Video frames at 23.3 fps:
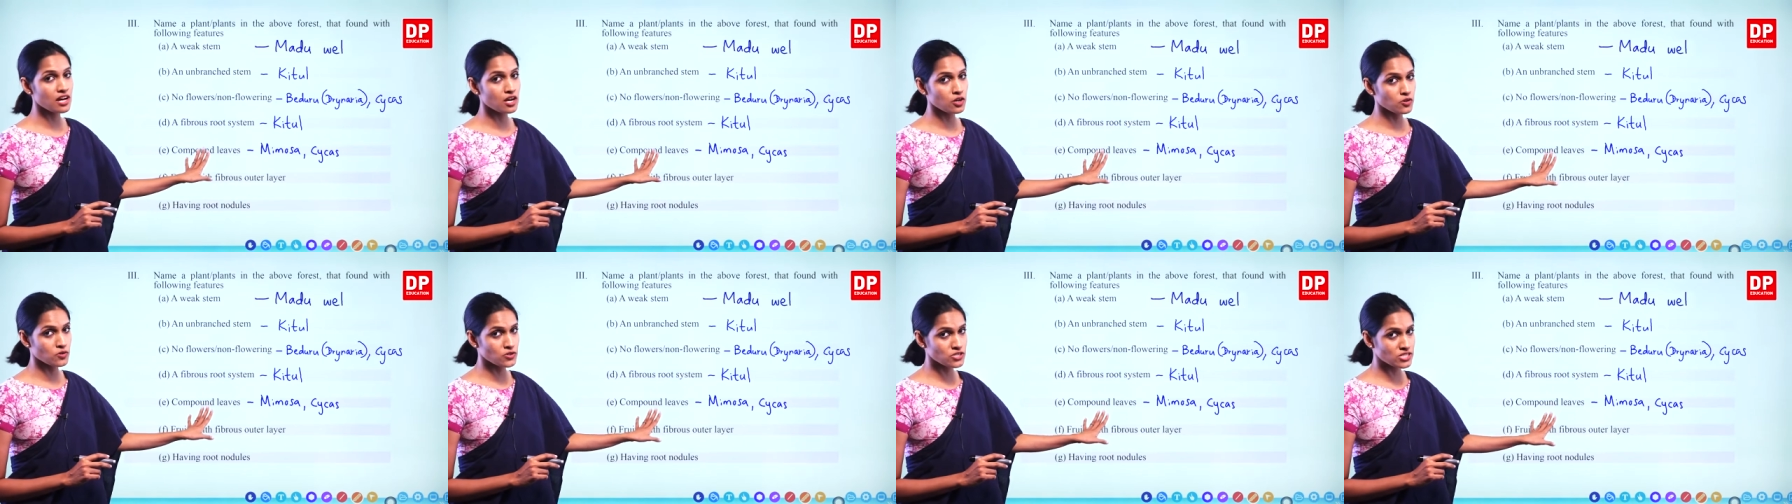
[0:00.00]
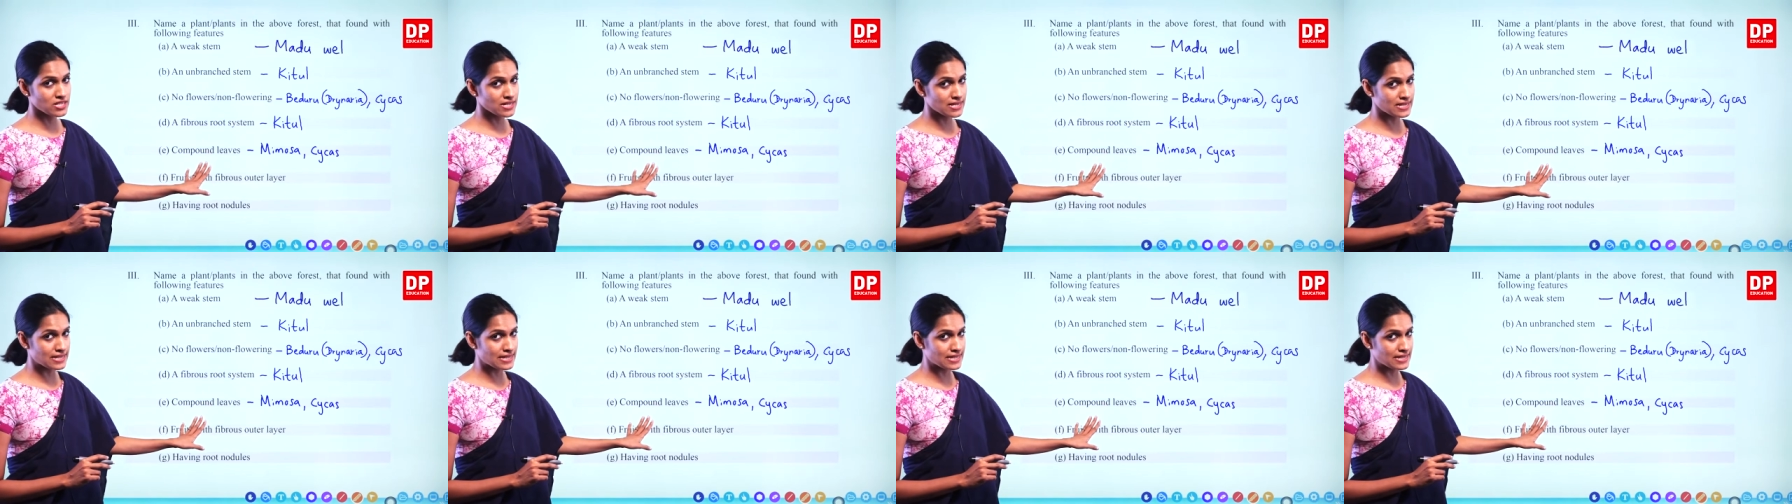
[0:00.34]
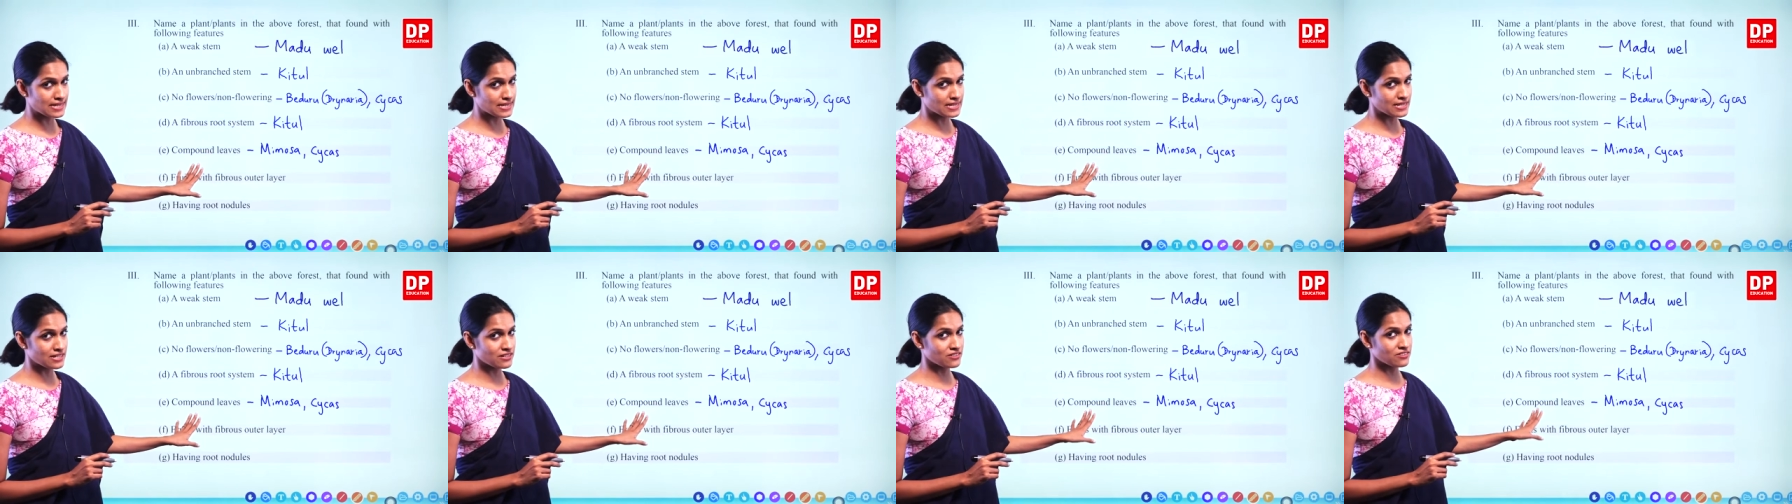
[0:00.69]
outer
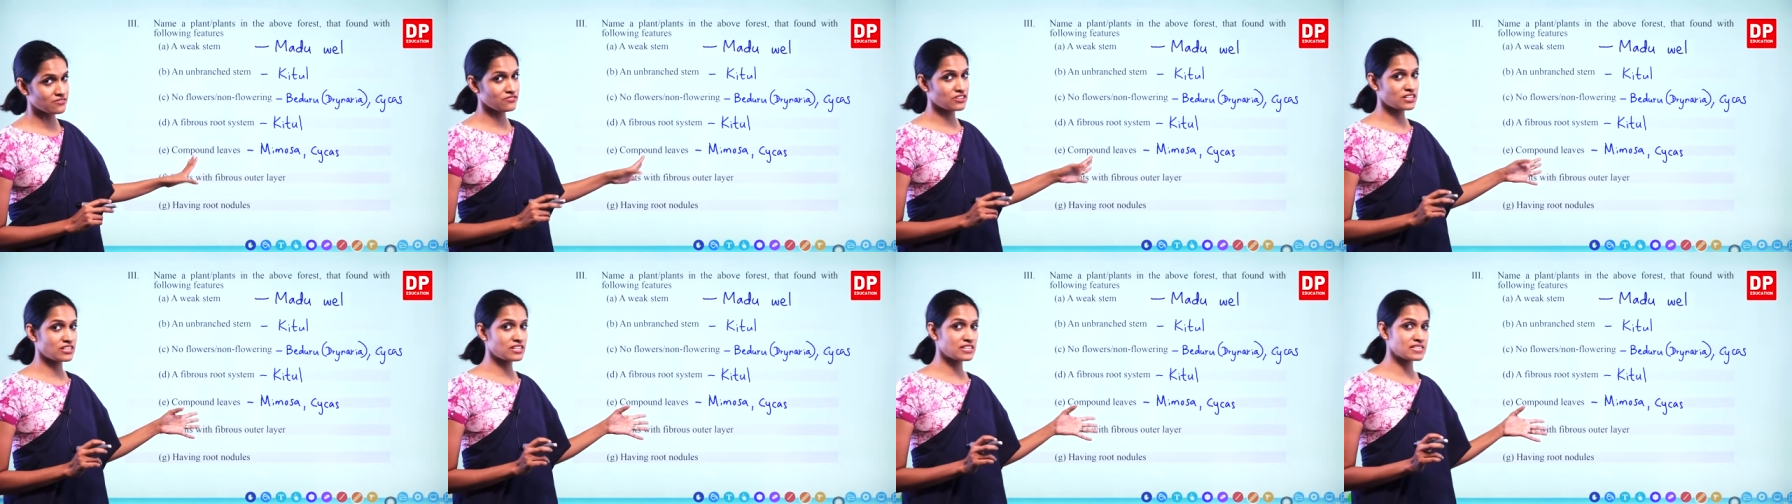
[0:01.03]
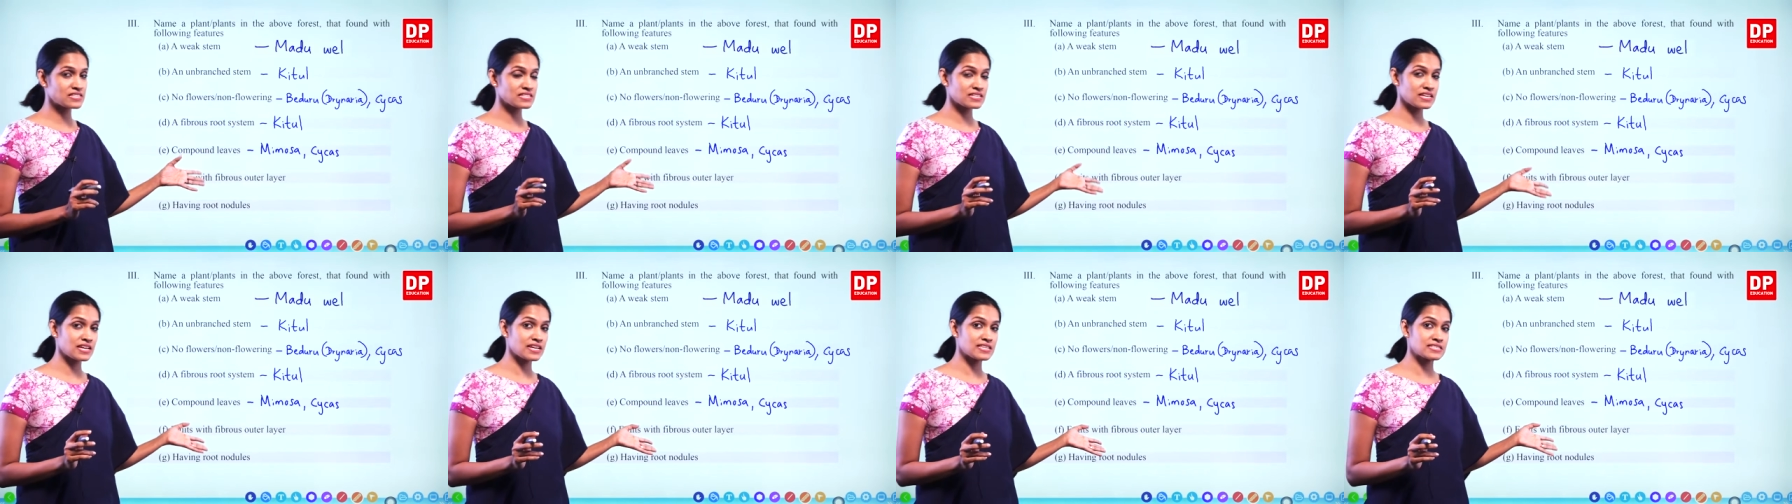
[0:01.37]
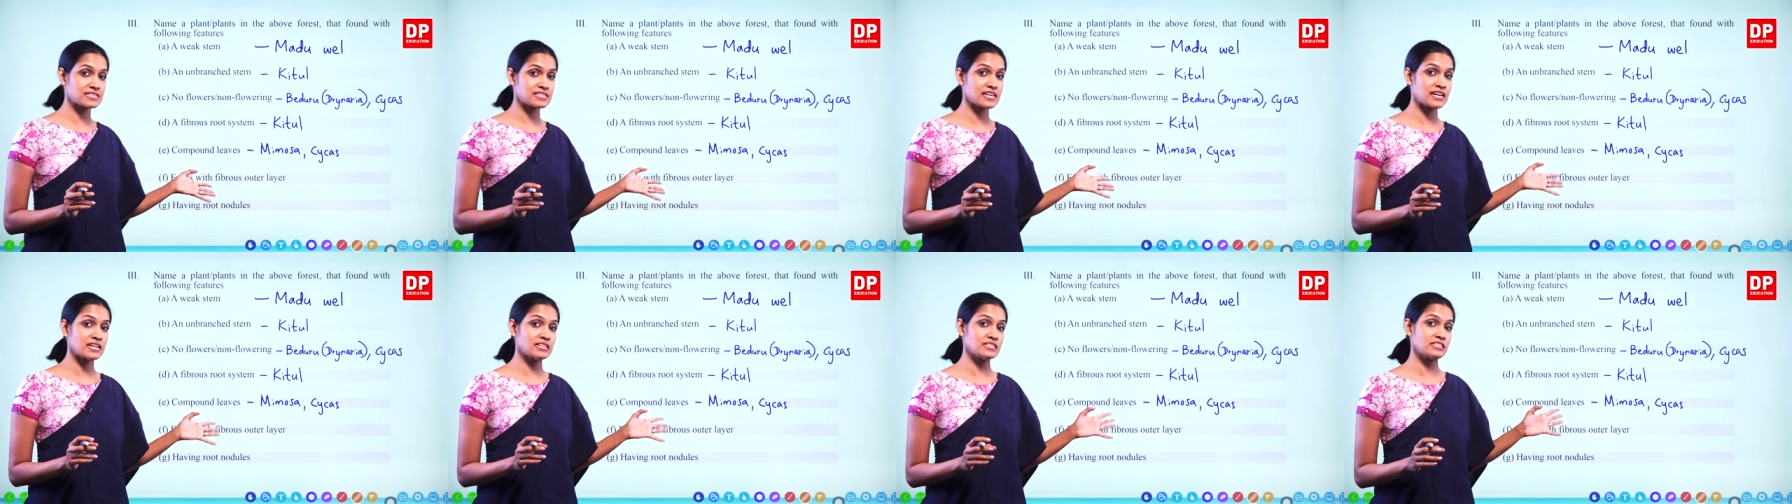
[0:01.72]
layer. We
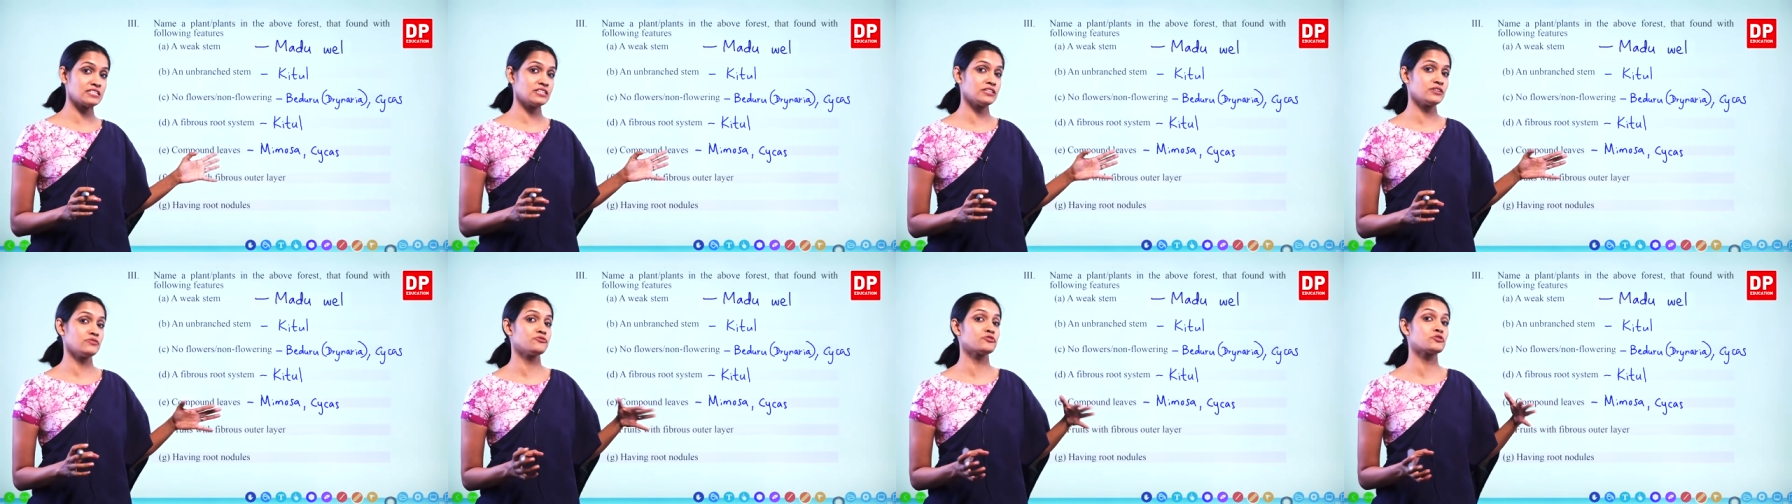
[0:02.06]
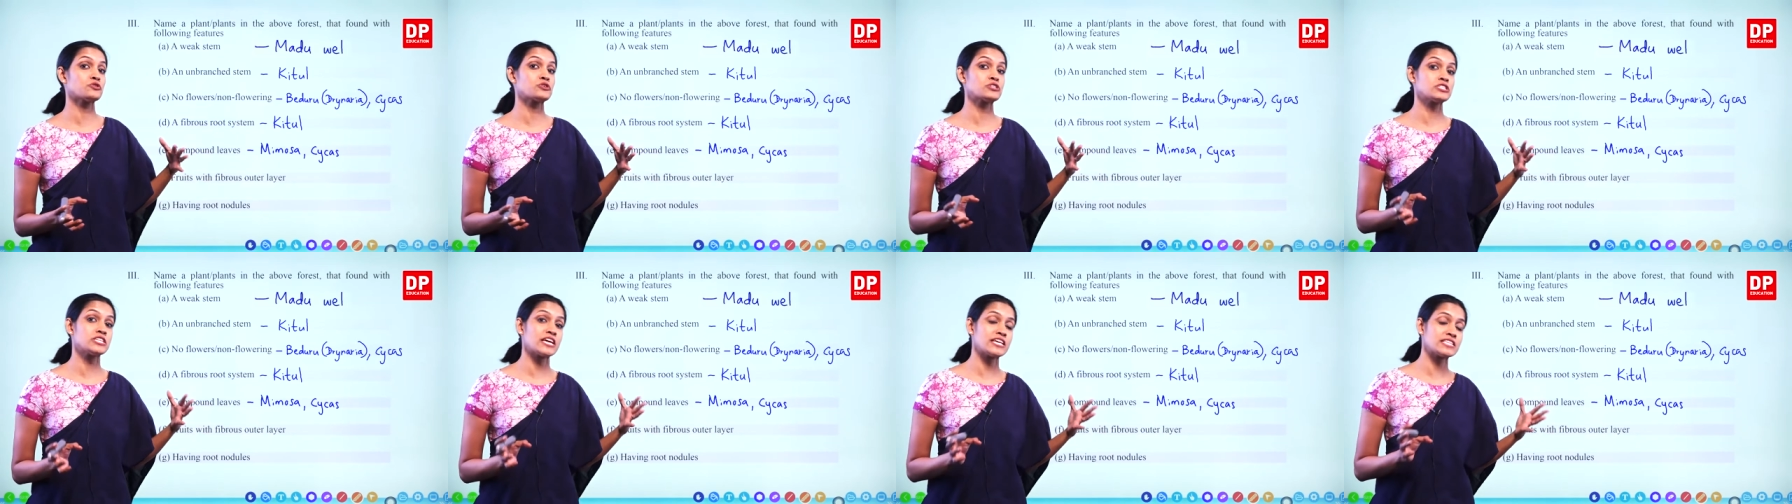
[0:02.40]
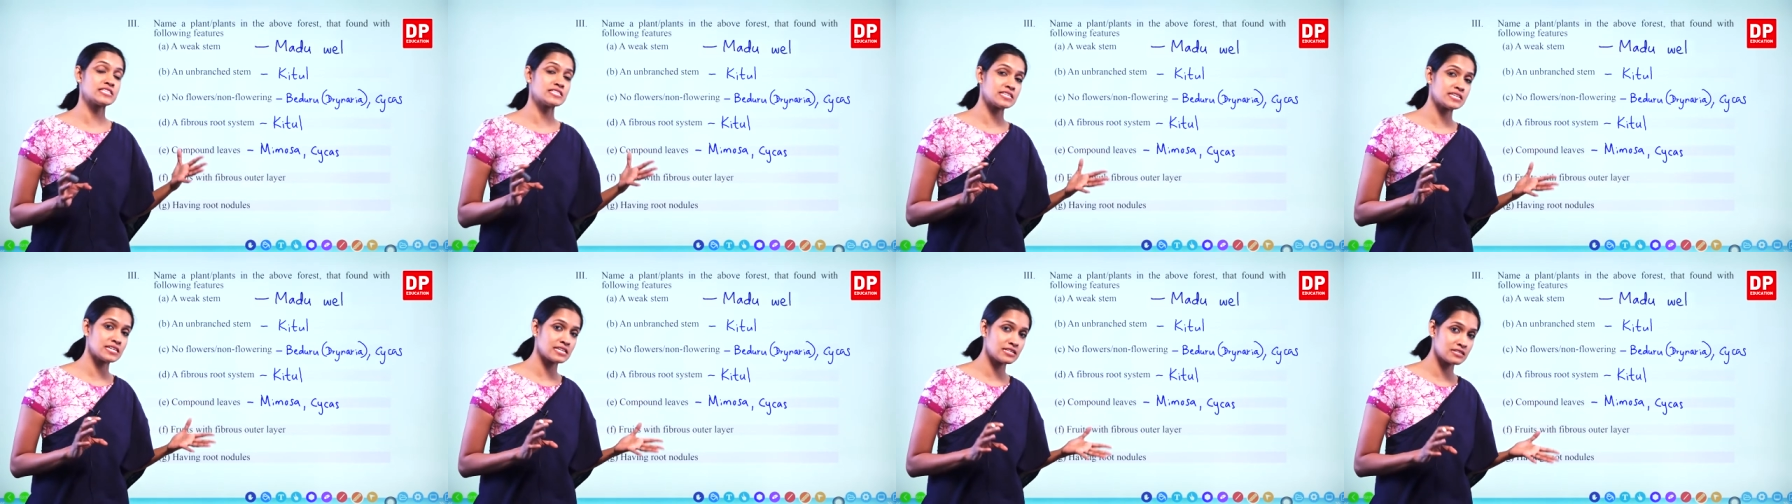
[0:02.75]
discussed under fruits and
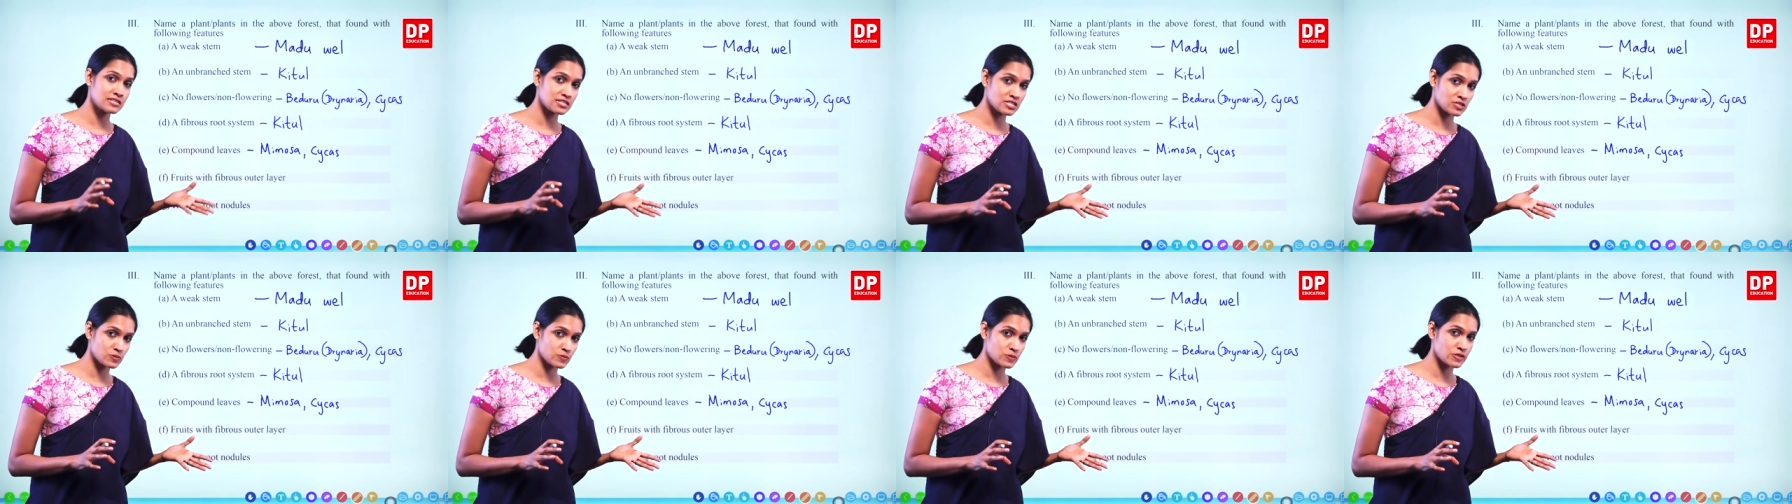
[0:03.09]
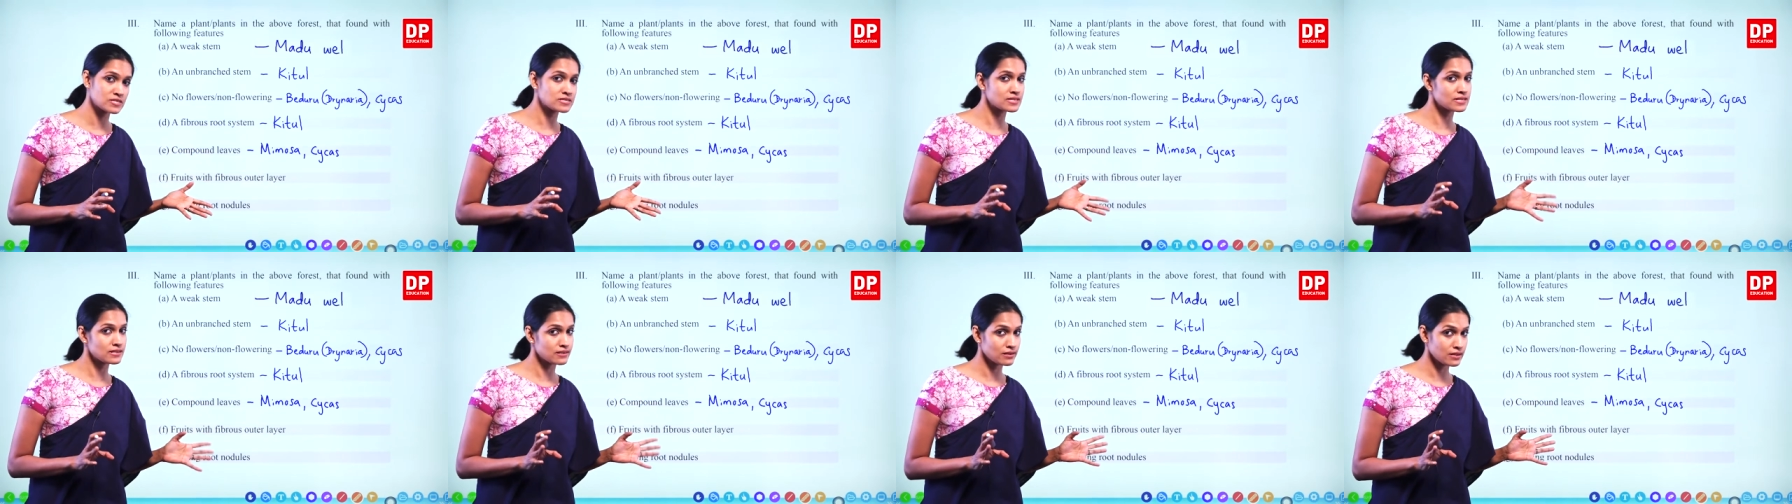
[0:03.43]
seed dispersal.